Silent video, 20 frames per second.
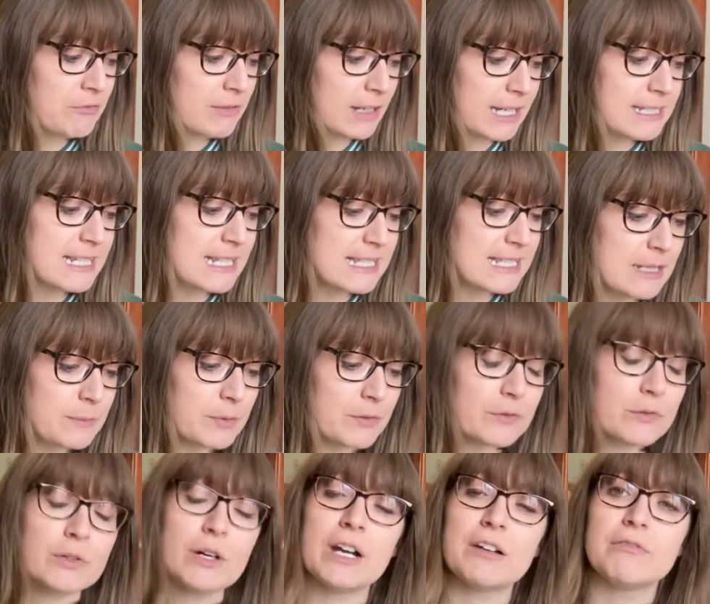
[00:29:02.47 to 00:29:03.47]
As I
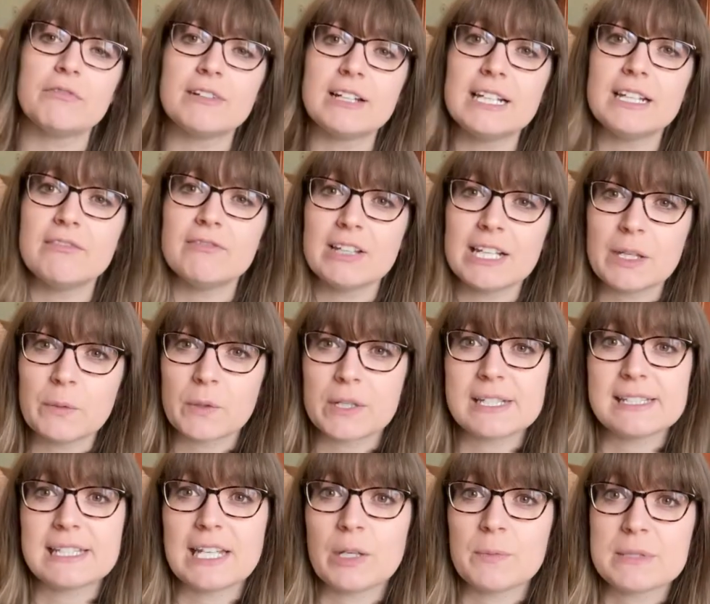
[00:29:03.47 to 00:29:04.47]
before, I really, really want to
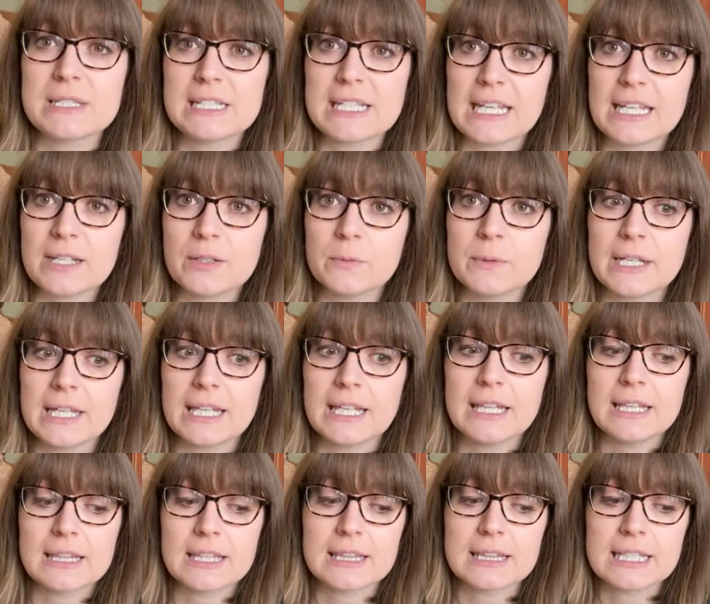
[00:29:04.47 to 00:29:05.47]
stay up to date
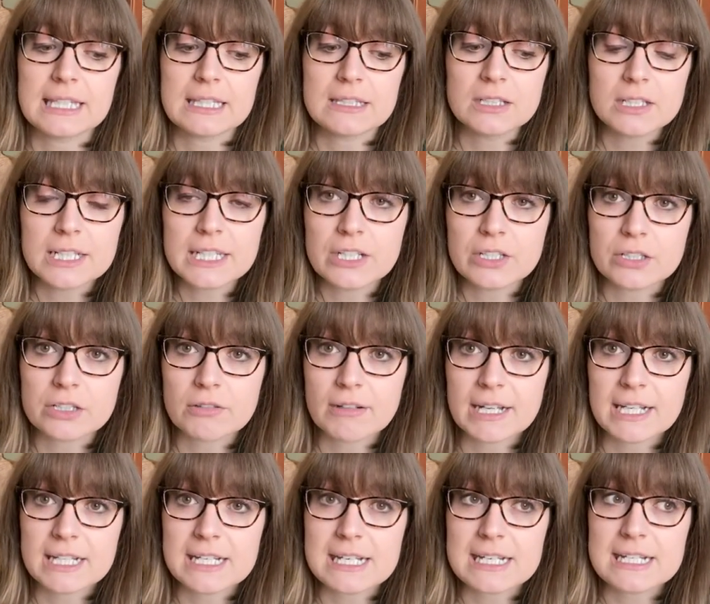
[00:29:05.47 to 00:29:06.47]
with the Lucky
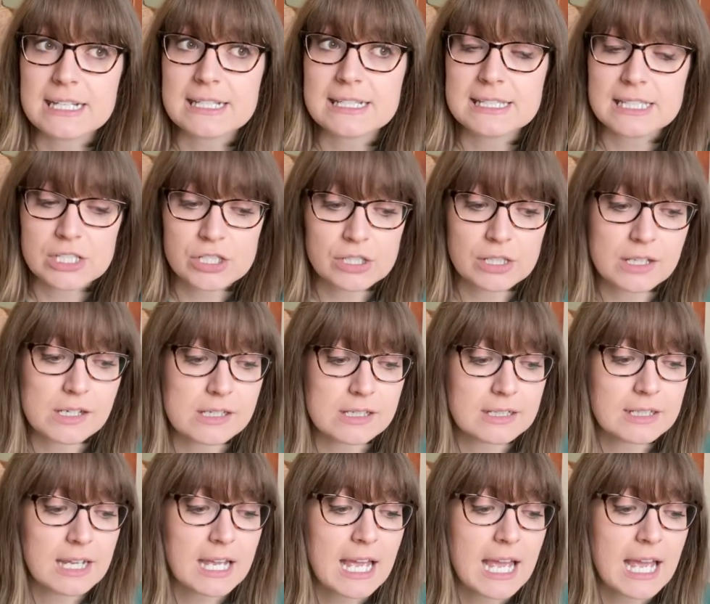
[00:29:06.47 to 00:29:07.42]
Nutcracker stitch along,